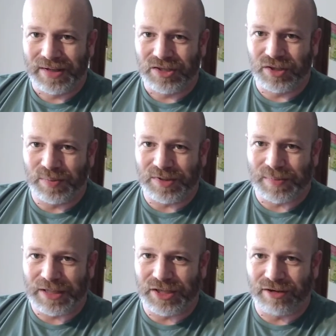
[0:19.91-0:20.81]
Super
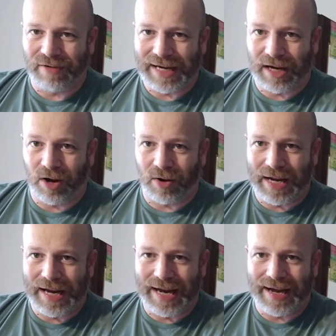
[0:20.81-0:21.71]
smashing great.
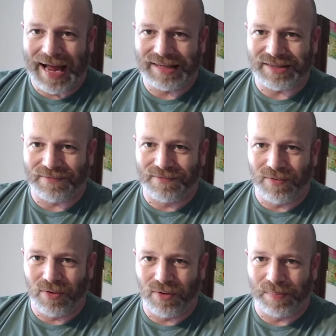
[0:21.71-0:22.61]
Clocking in at
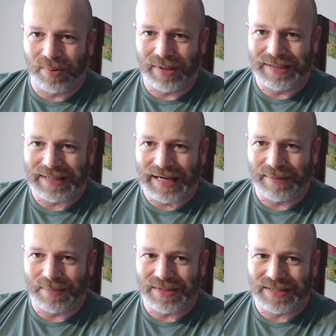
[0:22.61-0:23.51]
4.8%
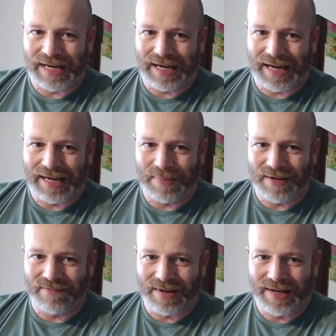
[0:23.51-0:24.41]

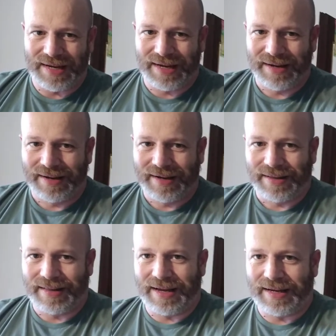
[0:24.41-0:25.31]
ABV.
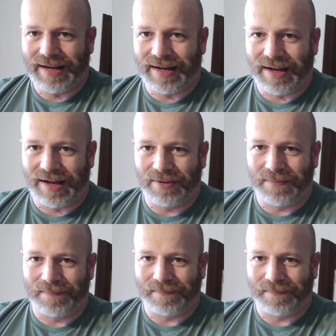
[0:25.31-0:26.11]
There you go.